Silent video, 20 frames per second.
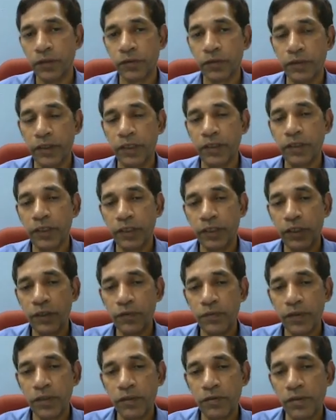So at the
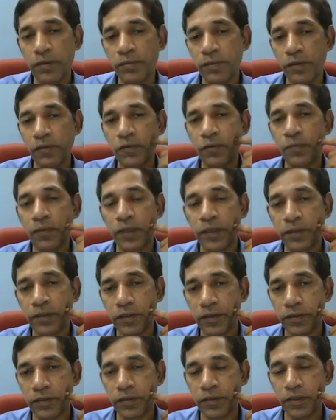Q1, you have the loop like
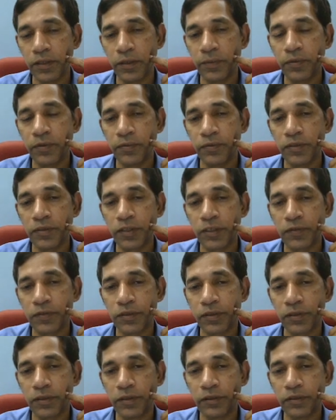this, if you have the
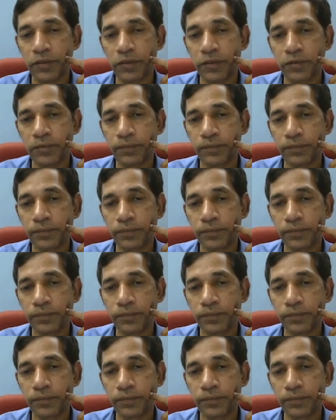situation like this.